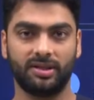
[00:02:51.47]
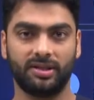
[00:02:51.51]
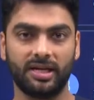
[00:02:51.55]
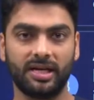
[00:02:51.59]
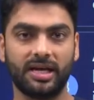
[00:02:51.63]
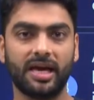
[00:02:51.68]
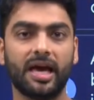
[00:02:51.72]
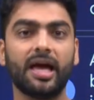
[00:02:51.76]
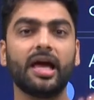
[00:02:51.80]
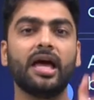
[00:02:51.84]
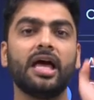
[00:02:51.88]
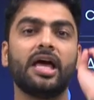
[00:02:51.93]

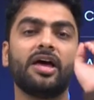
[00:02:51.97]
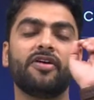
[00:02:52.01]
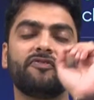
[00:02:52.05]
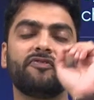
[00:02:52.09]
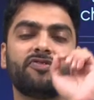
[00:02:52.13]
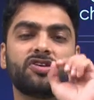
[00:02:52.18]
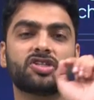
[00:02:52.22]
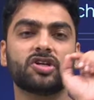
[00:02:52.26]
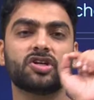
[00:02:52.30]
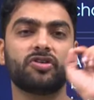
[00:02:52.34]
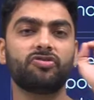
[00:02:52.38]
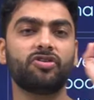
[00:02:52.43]
Okay?
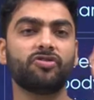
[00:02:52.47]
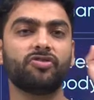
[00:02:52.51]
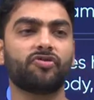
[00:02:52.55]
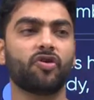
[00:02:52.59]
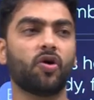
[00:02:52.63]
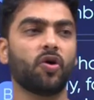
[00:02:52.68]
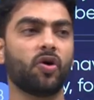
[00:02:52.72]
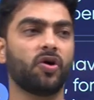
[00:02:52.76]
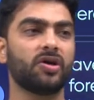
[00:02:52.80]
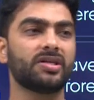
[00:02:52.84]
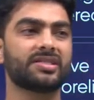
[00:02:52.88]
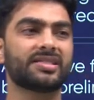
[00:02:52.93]
Which of the
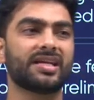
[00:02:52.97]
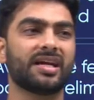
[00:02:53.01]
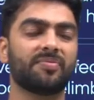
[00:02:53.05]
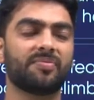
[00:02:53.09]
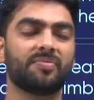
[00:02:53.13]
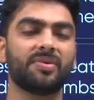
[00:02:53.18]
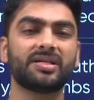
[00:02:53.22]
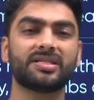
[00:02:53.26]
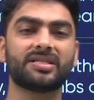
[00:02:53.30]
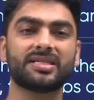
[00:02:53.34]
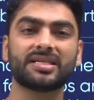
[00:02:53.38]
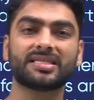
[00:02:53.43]
following
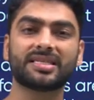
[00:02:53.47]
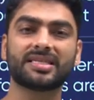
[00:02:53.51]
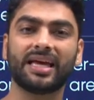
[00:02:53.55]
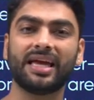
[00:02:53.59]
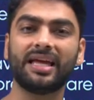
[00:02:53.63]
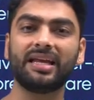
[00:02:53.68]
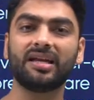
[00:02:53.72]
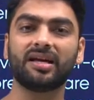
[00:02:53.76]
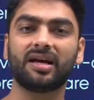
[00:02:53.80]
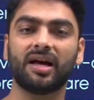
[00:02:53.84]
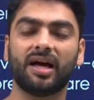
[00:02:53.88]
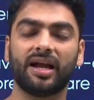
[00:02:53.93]
statements is
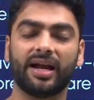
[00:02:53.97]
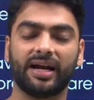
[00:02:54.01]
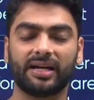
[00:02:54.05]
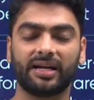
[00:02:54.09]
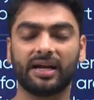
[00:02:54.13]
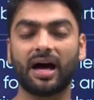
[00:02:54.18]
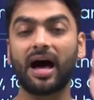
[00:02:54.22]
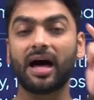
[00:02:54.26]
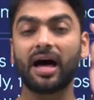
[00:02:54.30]
incorrect?